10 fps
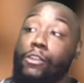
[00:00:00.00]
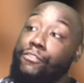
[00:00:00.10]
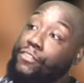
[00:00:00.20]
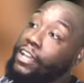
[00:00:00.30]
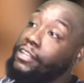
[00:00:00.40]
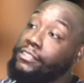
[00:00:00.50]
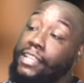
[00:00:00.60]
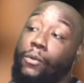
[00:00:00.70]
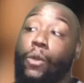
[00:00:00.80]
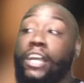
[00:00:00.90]
the fellas
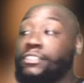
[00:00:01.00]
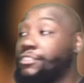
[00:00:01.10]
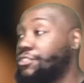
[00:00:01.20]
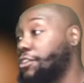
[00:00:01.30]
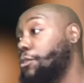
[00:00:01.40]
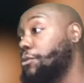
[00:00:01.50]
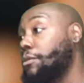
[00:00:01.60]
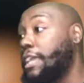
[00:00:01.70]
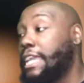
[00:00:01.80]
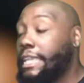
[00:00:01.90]
that watch the show,
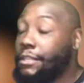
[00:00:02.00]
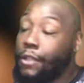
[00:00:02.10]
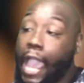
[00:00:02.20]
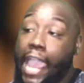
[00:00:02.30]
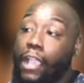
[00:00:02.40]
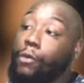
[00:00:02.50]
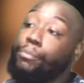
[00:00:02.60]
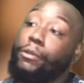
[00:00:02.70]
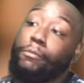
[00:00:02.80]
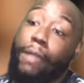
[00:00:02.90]
you know, I ain't gonna
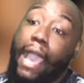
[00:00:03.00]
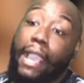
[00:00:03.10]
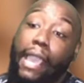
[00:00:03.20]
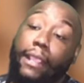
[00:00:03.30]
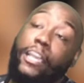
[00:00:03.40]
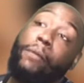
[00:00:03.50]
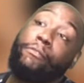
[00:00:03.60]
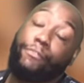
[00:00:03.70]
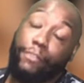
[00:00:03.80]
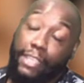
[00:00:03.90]
put them out. I got a couple
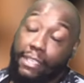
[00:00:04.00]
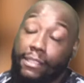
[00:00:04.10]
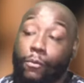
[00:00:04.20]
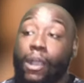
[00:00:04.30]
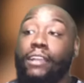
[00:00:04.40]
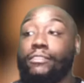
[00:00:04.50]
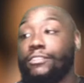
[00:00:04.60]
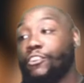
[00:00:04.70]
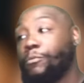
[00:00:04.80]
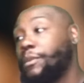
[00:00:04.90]
friends that watch the
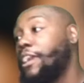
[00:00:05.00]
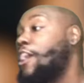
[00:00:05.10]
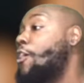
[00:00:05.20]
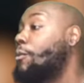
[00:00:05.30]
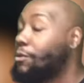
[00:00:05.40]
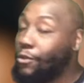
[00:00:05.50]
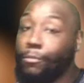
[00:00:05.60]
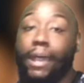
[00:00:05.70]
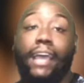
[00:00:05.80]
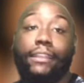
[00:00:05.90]
show, but they don't want
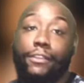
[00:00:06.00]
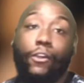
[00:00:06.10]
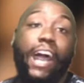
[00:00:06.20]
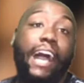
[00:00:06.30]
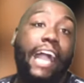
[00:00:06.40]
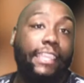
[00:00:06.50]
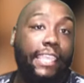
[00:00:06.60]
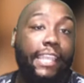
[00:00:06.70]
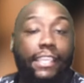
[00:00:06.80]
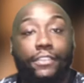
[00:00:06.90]
nobody to know. I
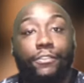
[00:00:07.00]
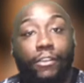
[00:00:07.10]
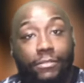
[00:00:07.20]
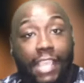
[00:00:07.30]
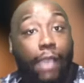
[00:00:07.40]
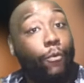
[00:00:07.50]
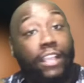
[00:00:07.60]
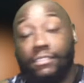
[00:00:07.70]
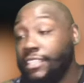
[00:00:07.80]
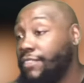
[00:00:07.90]
get it, you know what I'm saying? I
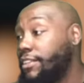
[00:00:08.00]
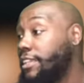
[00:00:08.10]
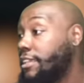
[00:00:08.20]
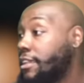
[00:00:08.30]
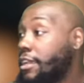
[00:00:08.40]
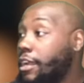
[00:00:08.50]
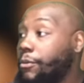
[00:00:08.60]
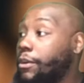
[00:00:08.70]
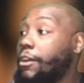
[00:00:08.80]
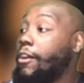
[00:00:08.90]
watch TV
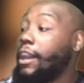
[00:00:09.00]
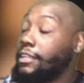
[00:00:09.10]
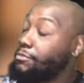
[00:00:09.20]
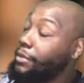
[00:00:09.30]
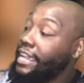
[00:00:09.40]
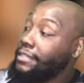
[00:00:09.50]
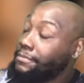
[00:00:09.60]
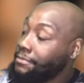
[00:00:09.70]
regardless, but